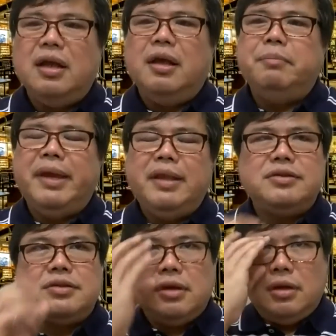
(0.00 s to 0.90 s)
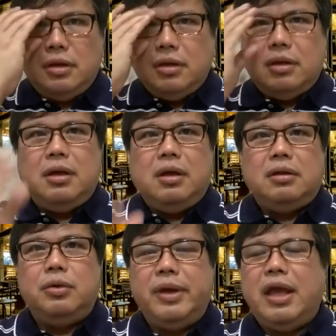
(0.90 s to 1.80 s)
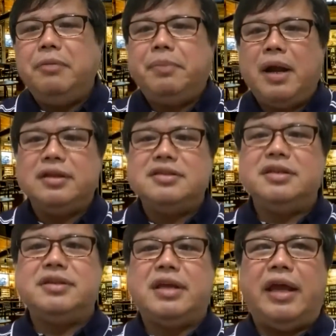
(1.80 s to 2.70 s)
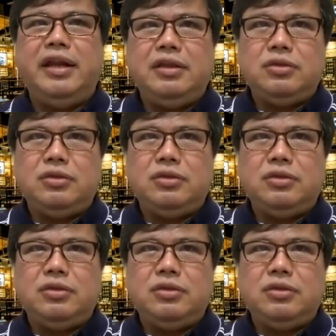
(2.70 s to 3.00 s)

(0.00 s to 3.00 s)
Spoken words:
Means the way I practice is I need to,